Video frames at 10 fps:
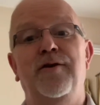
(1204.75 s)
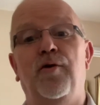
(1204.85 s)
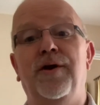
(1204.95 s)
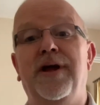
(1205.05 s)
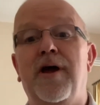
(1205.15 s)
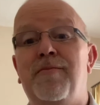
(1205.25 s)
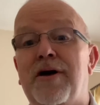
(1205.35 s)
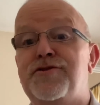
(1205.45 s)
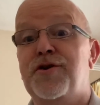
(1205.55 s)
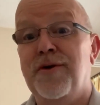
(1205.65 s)
you're going to get
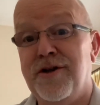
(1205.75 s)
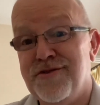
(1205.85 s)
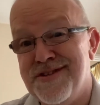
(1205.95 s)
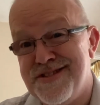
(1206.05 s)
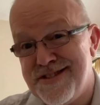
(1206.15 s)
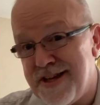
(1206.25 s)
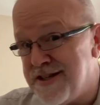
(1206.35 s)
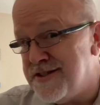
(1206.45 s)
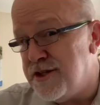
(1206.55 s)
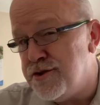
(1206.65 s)
about
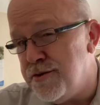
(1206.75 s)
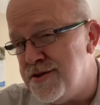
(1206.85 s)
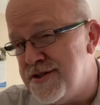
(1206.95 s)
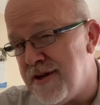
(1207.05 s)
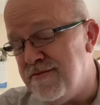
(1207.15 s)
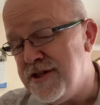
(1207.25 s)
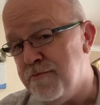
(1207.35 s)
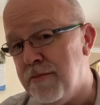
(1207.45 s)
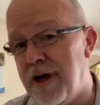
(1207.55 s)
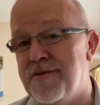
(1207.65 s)
260 to 70
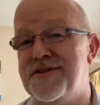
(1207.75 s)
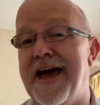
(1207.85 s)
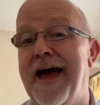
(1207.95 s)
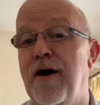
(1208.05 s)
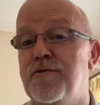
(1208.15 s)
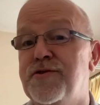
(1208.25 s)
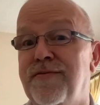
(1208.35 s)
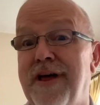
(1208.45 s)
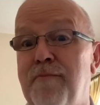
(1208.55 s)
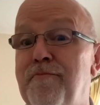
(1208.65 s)
miles out of
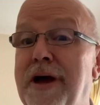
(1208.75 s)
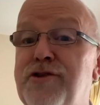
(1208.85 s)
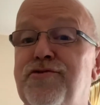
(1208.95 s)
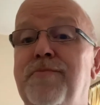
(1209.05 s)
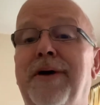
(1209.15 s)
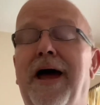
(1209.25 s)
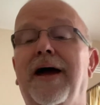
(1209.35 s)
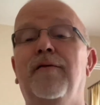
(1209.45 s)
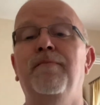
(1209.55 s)
that battery pack.